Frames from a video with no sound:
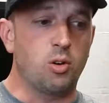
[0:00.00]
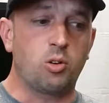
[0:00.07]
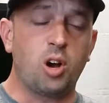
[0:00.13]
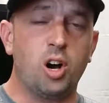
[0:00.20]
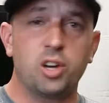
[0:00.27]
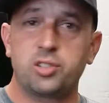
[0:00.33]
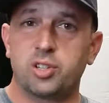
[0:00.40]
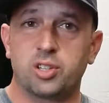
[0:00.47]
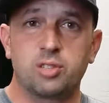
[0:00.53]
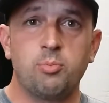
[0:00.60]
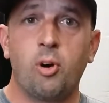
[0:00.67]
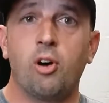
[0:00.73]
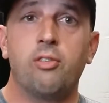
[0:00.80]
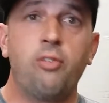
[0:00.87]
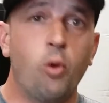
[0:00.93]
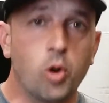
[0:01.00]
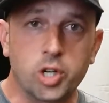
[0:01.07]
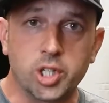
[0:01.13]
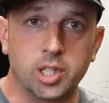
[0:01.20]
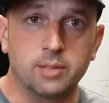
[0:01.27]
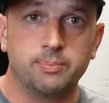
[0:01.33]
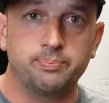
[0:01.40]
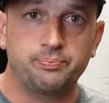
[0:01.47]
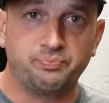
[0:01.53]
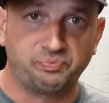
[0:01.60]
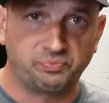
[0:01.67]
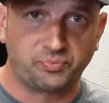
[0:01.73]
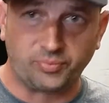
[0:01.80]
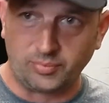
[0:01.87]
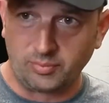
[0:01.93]
costs a small fortune.
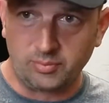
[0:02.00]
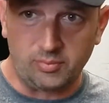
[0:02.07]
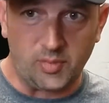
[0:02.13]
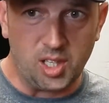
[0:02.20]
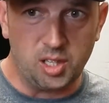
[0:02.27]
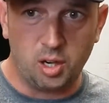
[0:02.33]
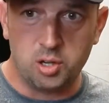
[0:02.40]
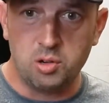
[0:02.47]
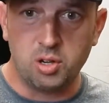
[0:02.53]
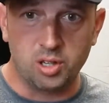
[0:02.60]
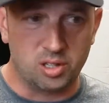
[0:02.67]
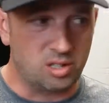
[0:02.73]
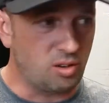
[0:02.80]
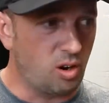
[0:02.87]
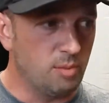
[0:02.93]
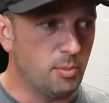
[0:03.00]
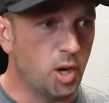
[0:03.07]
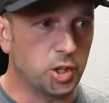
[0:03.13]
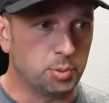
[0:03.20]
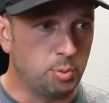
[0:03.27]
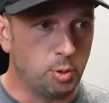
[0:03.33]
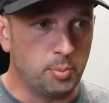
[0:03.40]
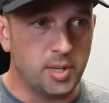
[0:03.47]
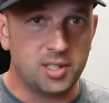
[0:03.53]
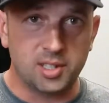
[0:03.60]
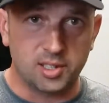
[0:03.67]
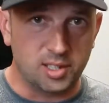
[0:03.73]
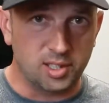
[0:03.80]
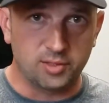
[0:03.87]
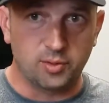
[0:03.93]
You can start multiple
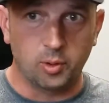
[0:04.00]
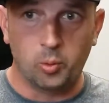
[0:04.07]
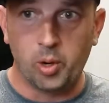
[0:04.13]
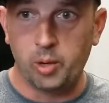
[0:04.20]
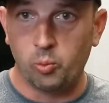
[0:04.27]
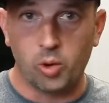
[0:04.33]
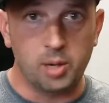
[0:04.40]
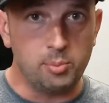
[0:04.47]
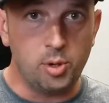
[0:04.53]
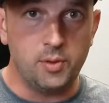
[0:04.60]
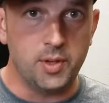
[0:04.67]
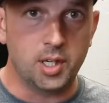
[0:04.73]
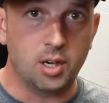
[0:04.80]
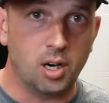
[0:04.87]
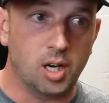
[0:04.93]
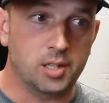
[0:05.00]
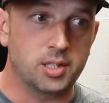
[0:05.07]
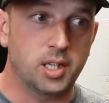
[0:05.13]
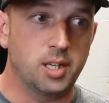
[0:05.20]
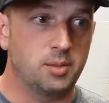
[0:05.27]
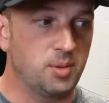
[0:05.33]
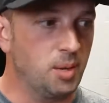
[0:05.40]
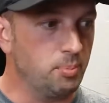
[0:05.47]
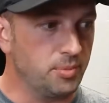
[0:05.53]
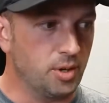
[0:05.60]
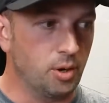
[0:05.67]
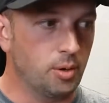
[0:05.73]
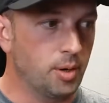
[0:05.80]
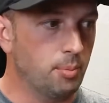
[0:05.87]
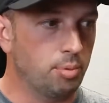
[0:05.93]
businesses for what one movie costs, and it
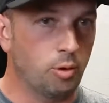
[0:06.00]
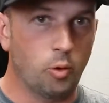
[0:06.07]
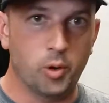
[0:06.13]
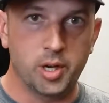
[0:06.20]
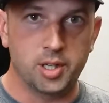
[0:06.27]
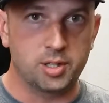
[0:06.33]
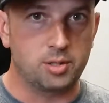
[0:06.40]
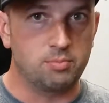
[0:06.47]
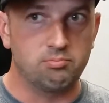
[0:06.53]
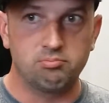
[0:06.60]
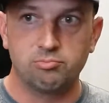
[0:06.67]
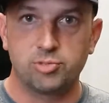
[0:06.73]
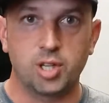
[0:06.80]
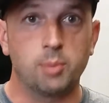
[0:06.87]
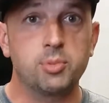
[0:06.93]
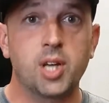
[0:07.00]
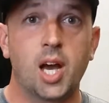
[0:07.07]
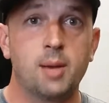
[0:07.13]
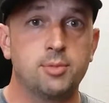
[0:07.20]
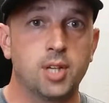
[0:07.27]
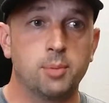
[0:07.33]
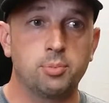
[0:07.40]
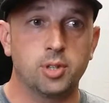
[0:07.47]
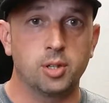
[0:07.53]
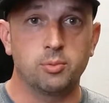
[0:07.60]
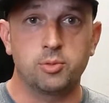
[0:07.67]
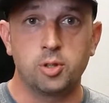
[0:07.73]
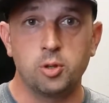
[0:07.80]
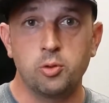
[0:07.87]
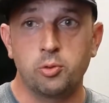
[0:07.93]
employs sometimes up
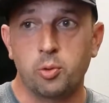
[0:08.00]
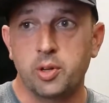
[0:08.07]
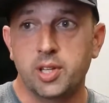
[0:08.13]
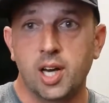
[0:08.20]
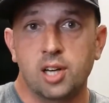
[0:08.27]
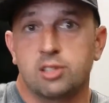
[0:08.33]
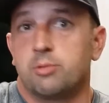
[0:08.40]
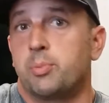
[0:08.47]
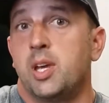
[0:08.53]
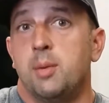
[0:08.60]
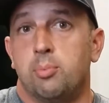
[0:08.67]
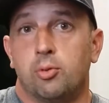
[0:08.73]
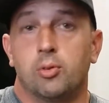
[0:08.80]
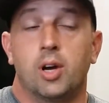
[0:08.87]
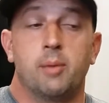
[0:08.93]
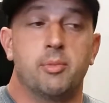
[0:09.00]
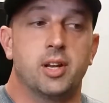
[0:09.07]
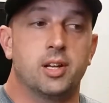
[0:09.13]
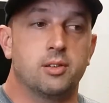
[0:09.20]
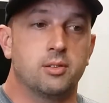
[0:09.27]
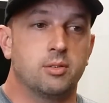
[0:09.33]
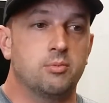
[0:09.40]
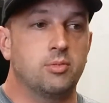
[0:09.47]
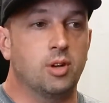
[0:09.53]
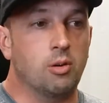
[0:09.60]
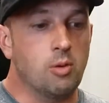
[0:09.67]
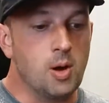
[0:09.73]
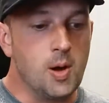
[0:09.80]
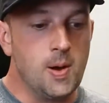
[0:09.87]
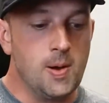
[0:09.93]
to 2,000-3,000 people. I mean,
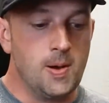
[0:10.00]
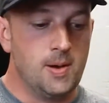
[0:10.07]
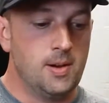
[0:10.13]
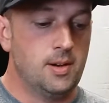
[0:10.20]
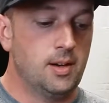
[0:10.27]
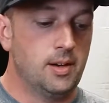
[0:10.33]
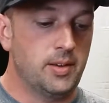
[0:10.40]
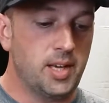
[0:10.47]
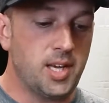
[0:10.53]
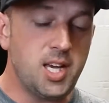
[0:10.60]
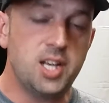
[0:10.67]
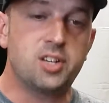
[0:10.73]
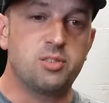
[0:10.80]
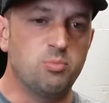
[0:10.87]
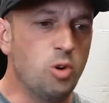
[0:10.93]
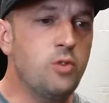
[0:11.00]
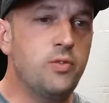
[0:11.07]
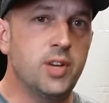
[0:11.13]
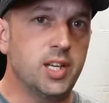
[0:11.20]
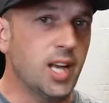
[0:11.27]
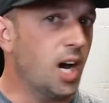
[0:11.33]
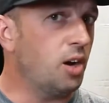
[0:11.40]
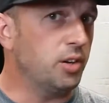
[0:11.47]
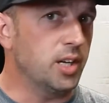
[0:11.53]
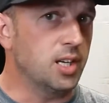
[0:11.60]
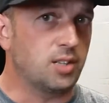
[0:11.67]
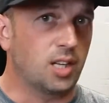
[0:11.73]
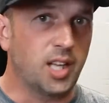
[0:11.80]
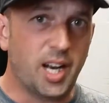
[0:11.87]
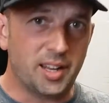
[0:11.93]
each movie
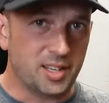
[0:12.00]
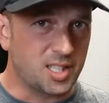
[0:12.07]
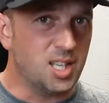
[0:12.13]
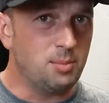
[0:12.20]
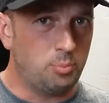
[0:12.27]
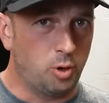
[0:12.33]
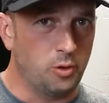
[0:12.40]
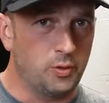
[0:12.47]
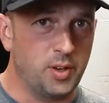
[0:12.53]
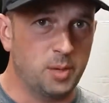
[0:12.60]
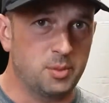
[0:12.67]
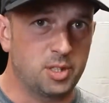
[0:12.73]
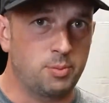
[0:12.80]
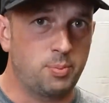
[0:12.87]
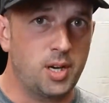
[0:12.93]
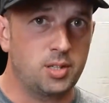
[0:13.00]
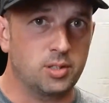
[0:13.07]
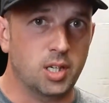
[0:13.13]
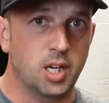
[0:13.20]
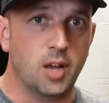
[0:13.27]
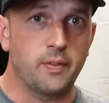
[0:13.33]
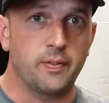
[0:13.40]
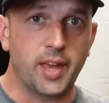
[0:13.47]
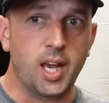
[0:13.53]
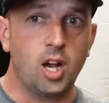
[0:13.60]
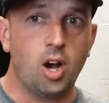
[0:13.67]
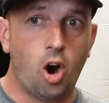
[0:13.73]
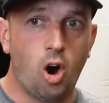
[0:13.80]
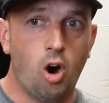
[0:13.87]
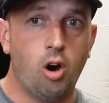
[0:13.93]
nowadays, a lot of the tentpole films especially,
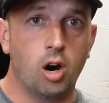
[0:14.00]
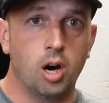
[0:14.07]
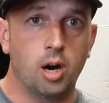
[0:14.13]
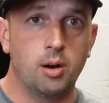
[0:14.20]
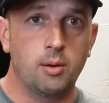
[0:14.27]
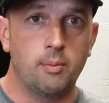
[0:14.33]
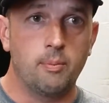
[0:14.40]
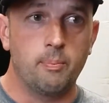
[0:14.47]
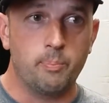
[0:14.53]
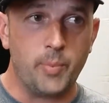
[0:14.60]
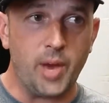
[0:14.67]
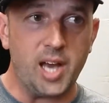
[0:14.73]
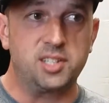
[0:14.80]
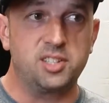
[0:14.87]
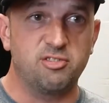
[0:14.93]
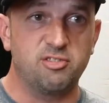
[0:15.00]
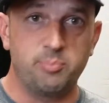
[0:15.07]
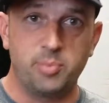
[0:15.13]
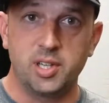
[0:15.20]
they are massive